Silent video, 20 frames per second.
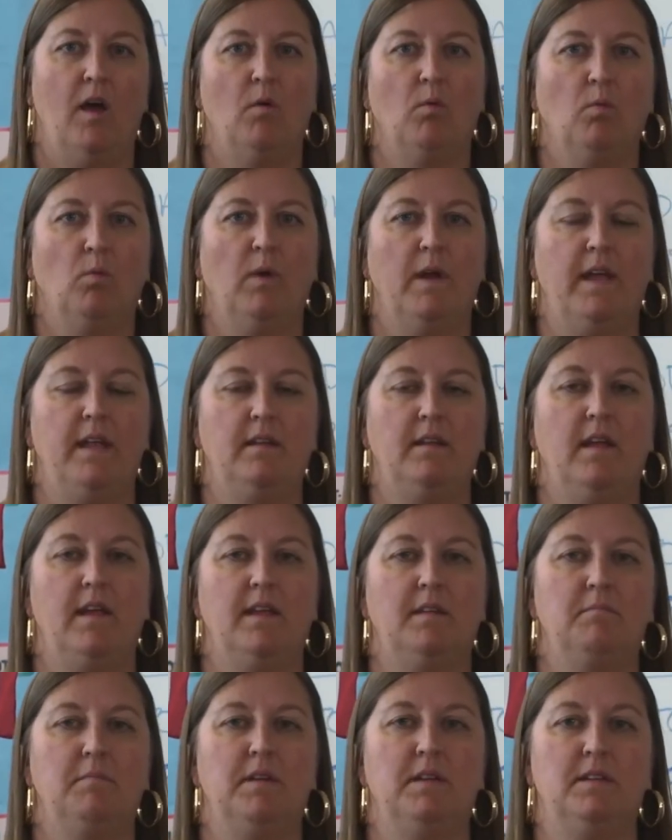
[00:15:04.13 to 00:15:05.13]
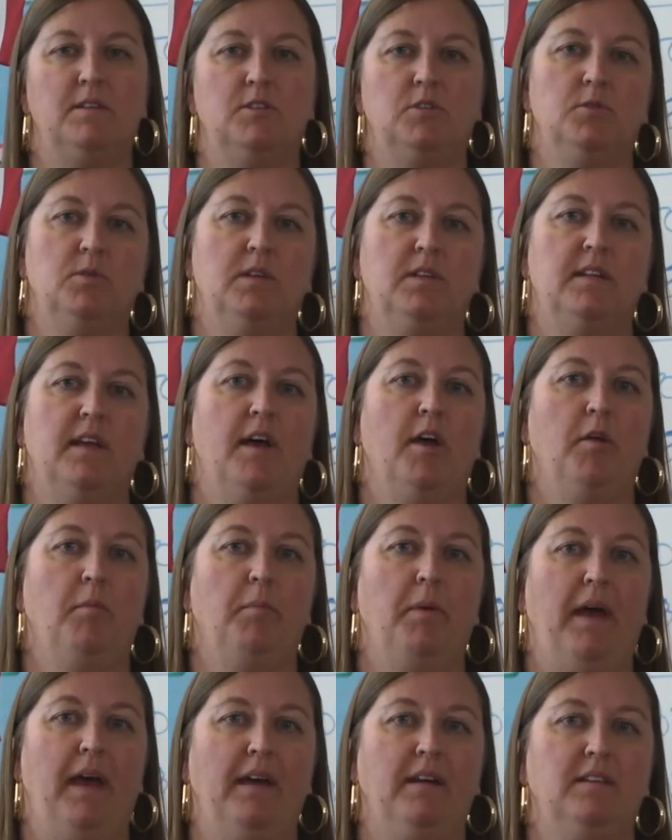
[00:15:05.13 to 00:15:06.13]
When administering the
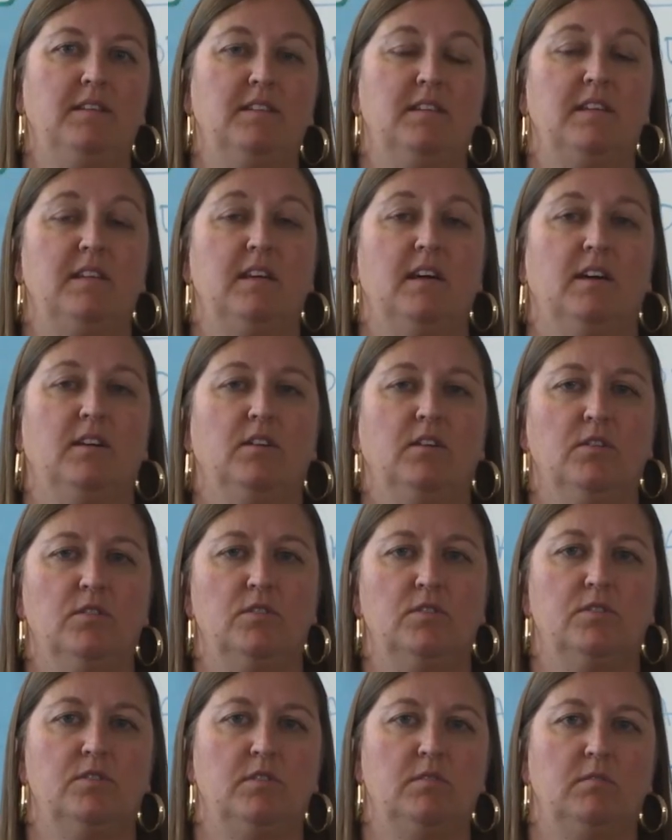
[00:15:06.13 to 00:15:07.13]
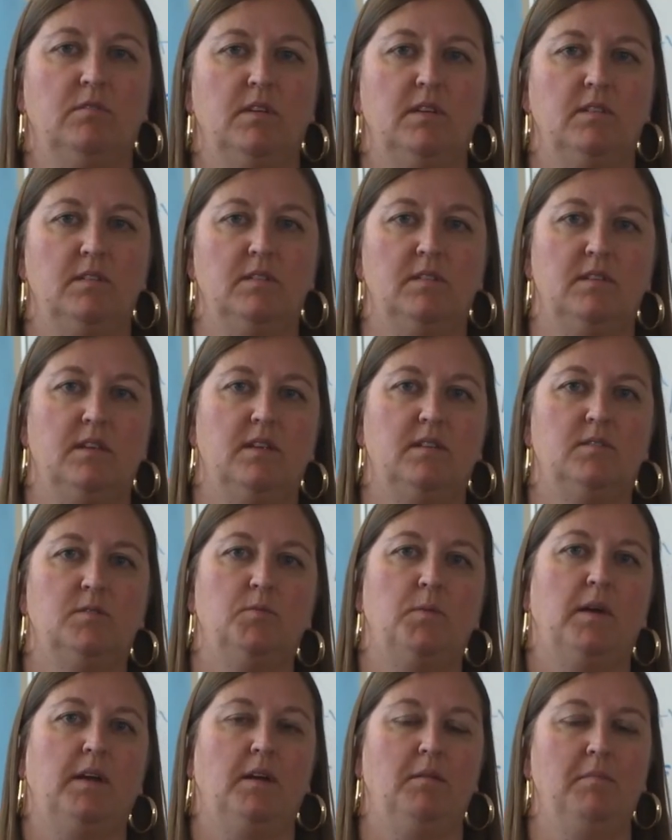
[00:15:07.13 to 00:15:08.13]
LPAC to younger students,
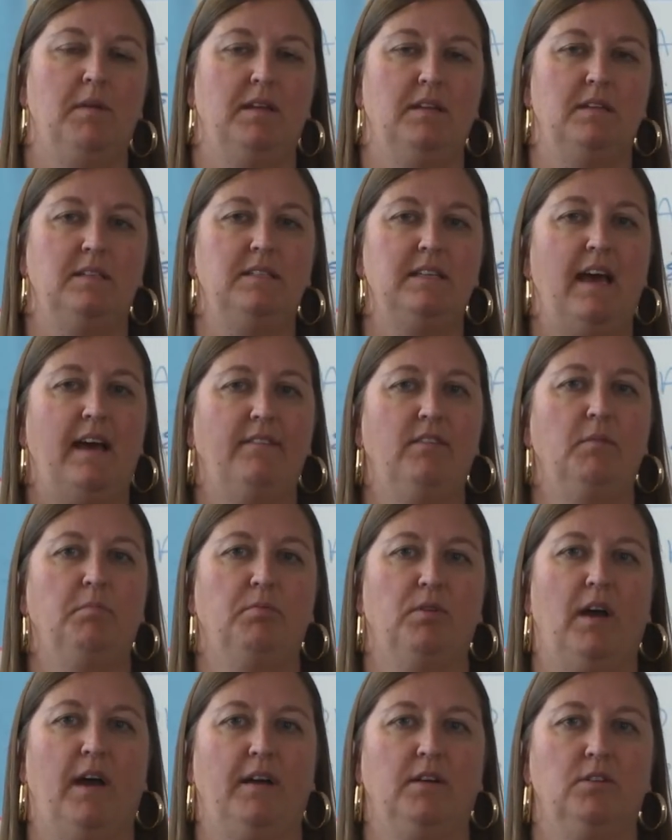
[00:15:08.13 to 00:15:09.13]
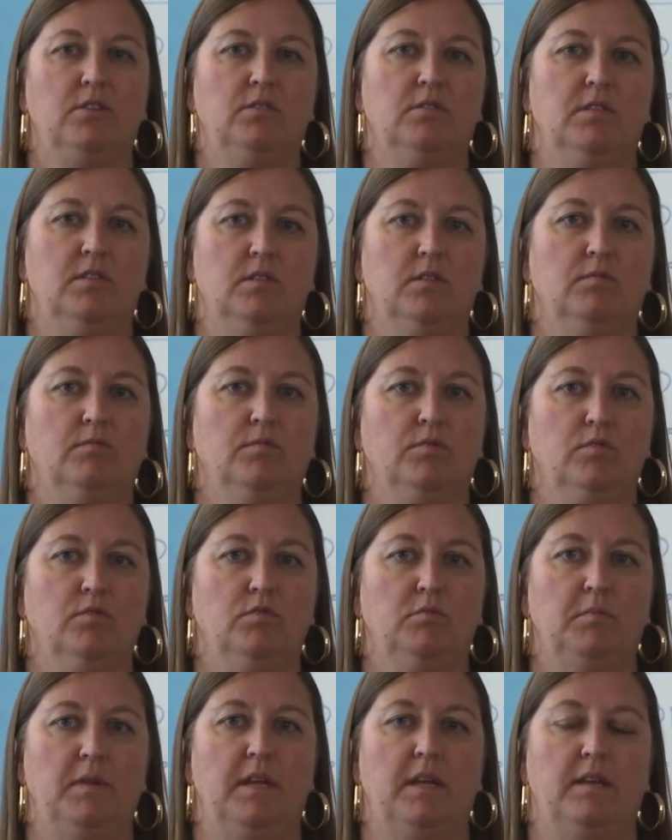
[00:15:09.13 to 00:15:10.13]
it's recommended to have a proctor in the
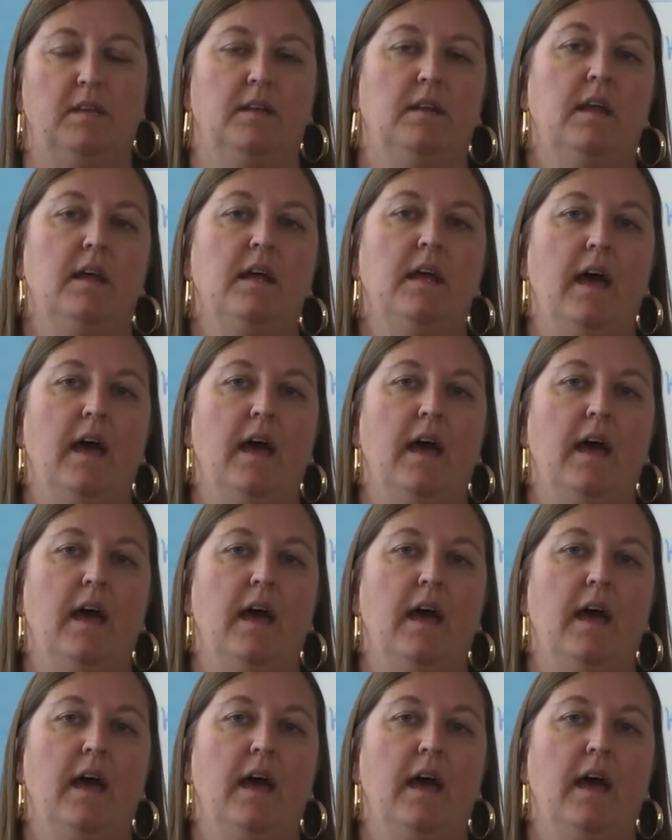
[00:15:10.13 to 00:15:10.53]
room and